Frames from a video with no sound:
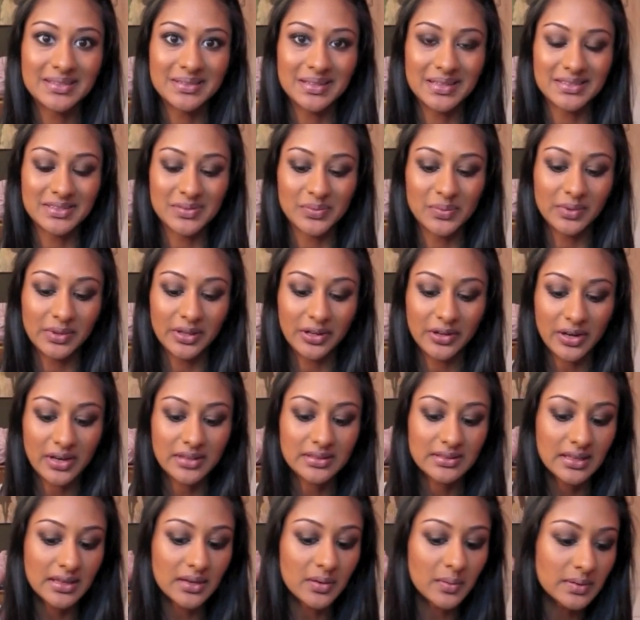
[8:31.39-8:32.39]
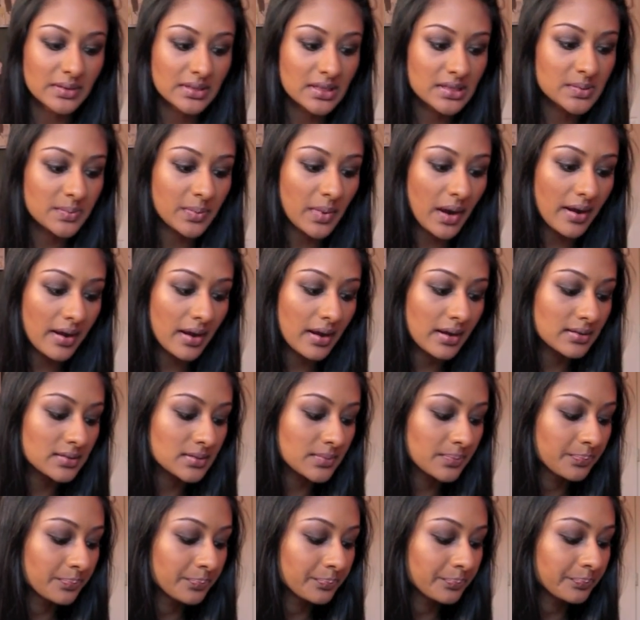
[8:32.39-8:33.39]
That's a really great thing with this product.